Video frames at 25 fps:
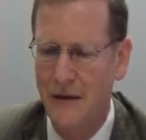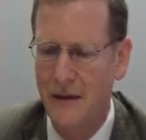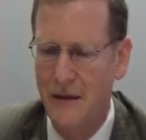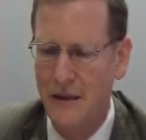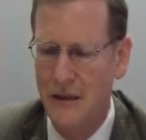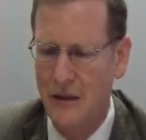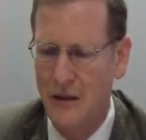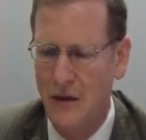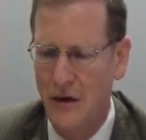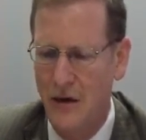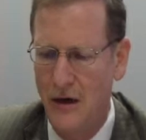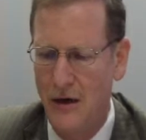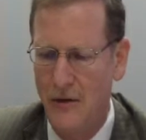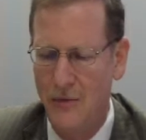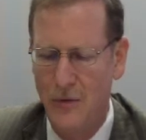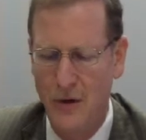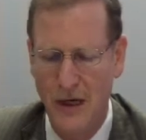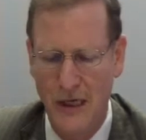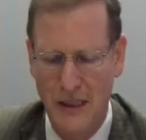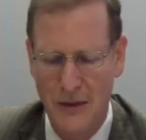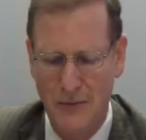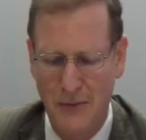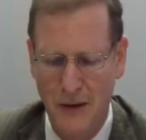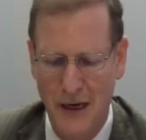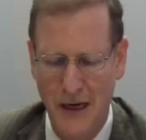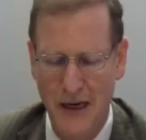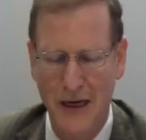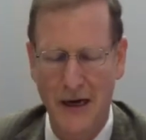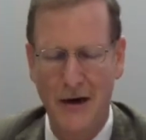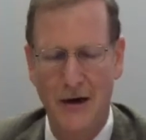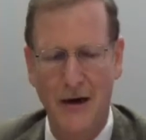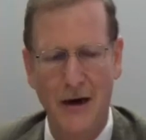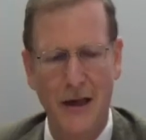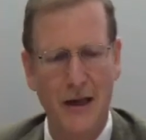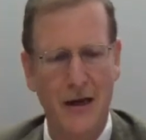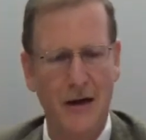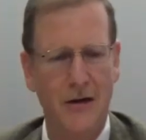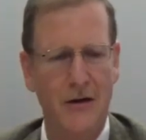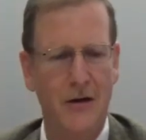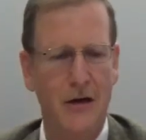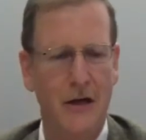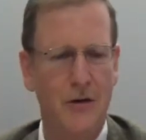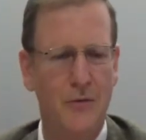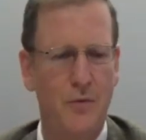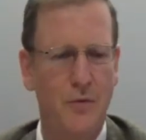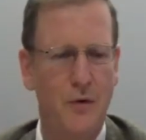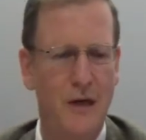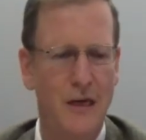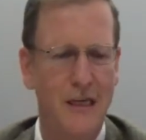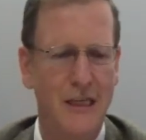So, and we explained earlier
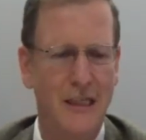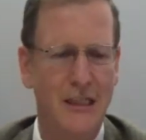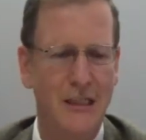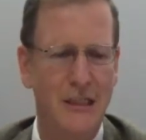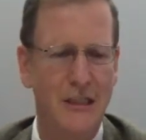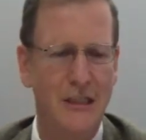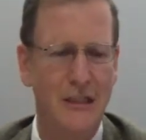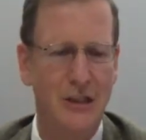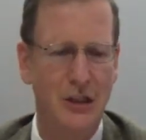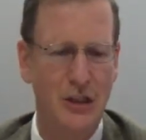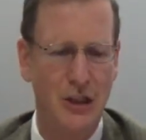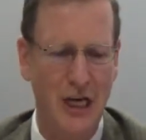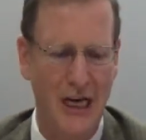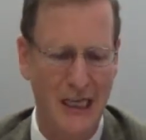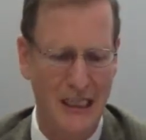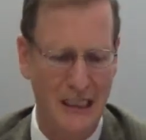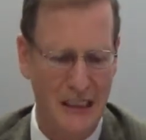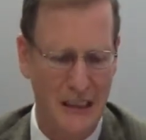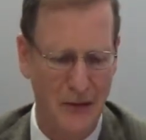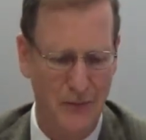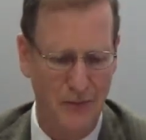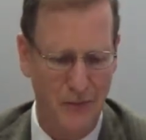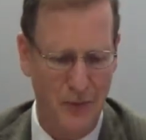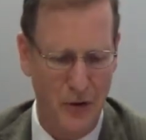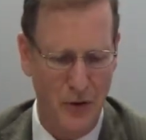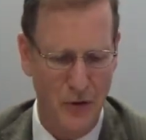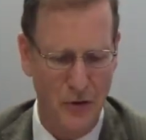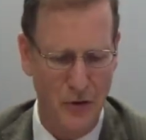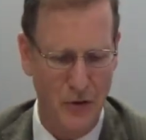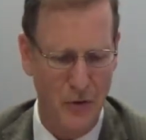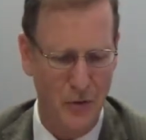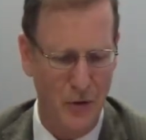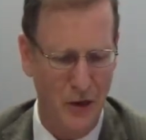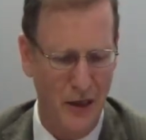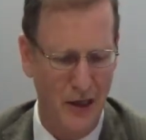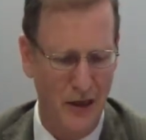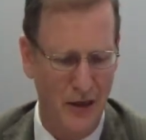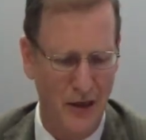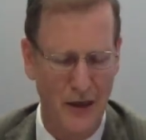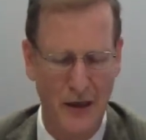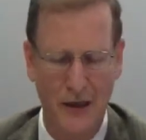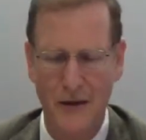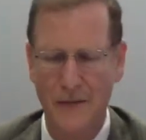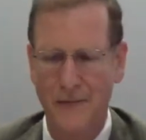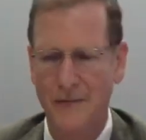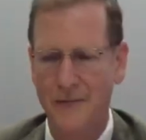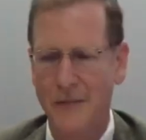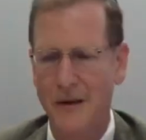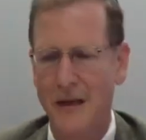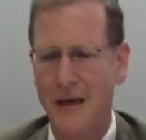that we juxtapose, we
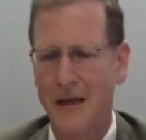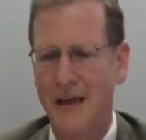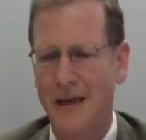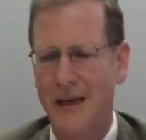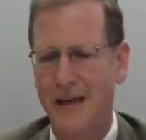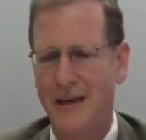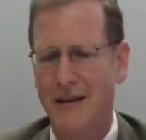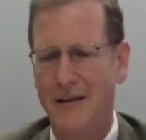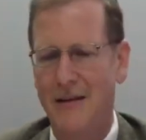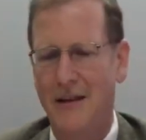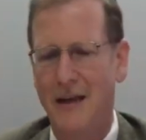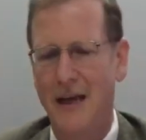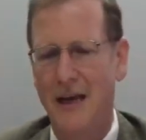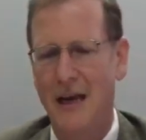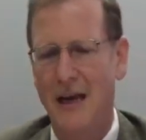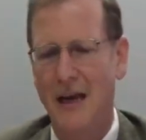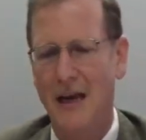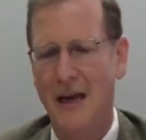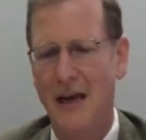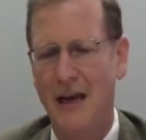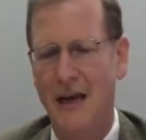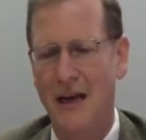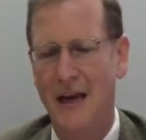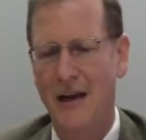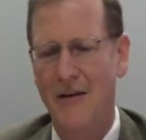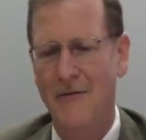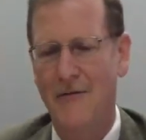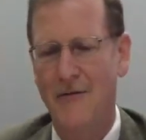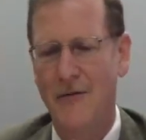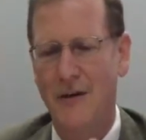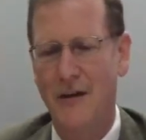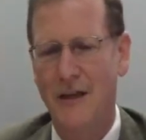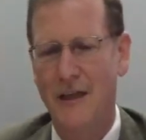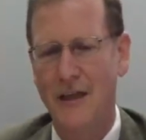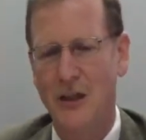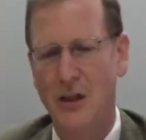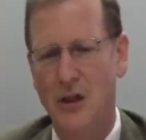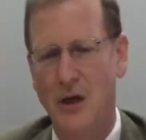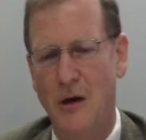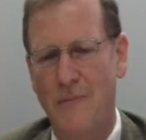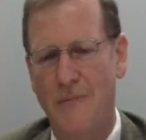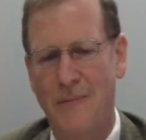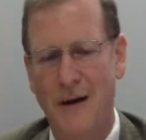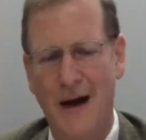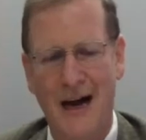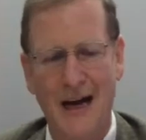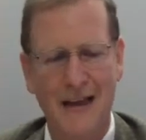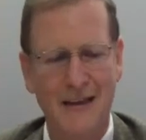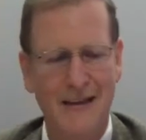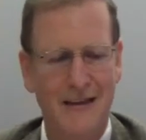learn the, the
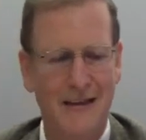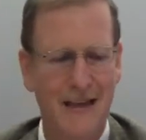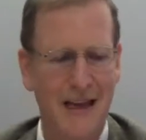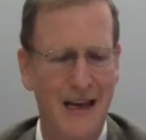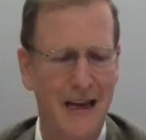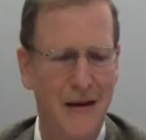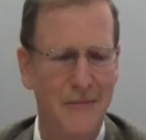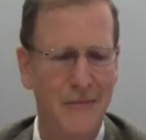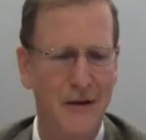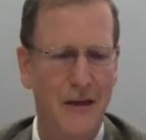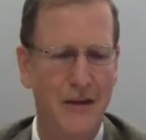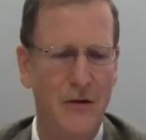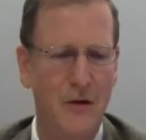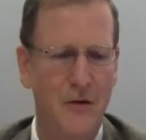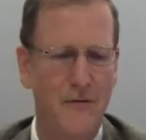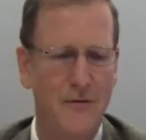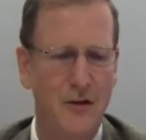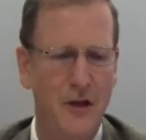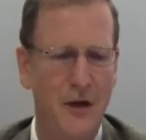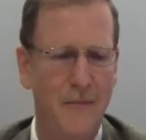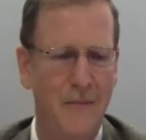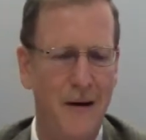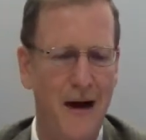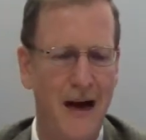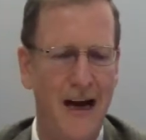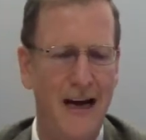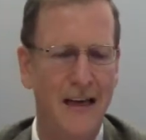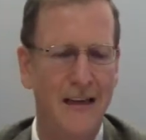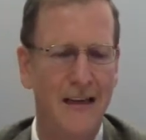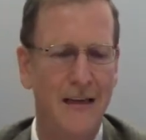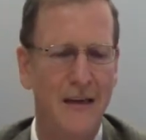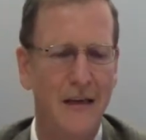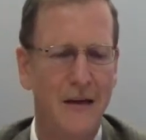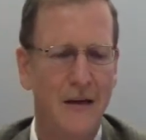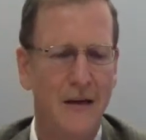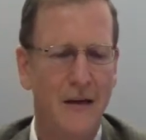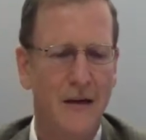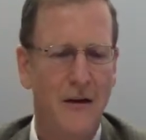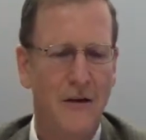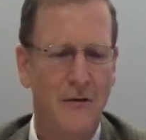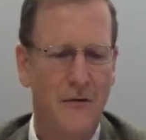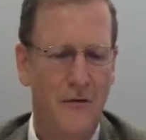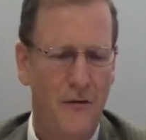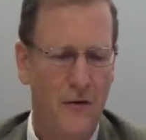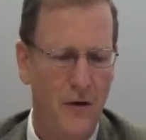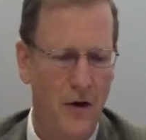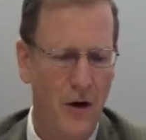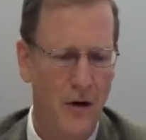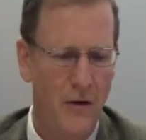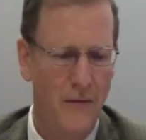Shabbat, the limit of Shabbat,
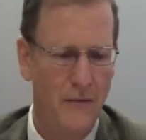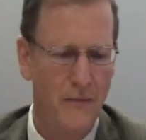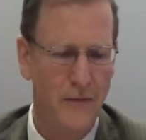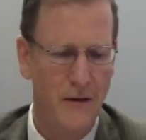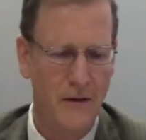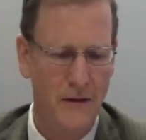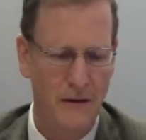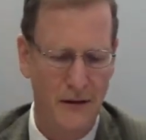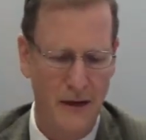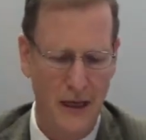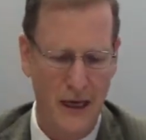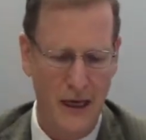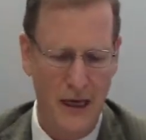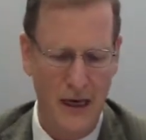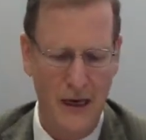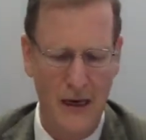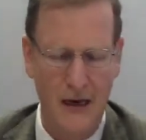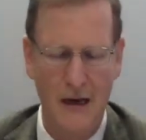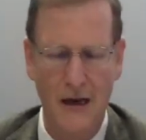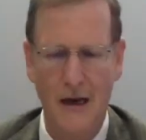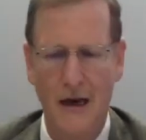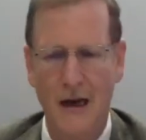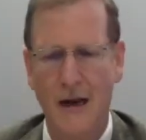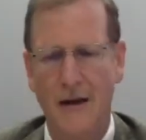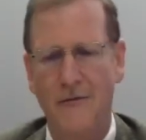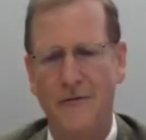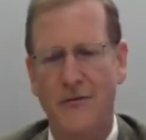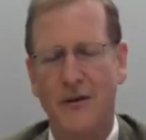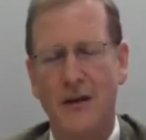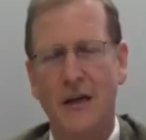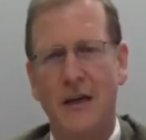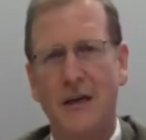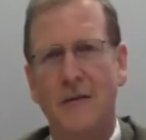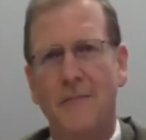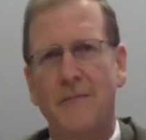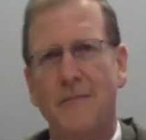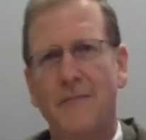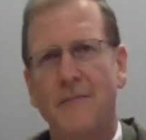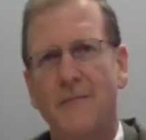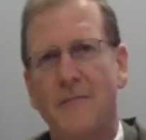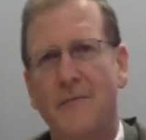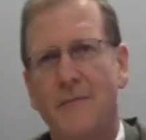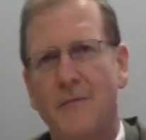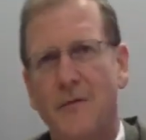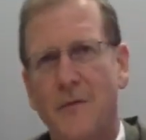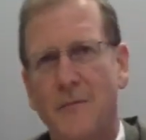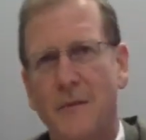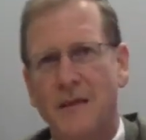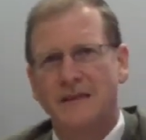from the uh, from